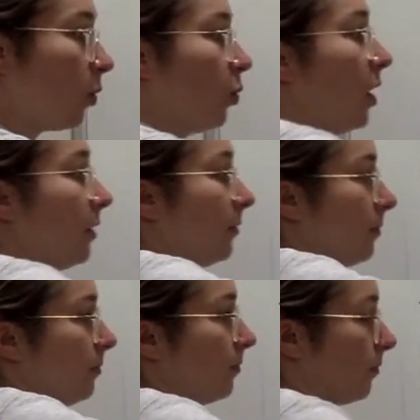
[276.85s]
1,
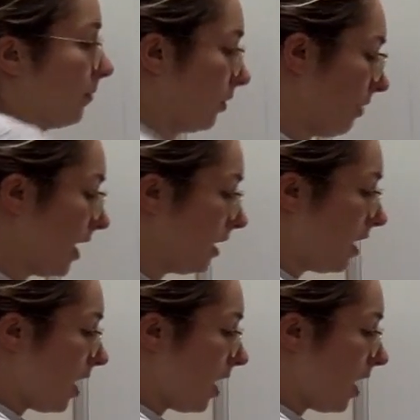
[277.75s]
right?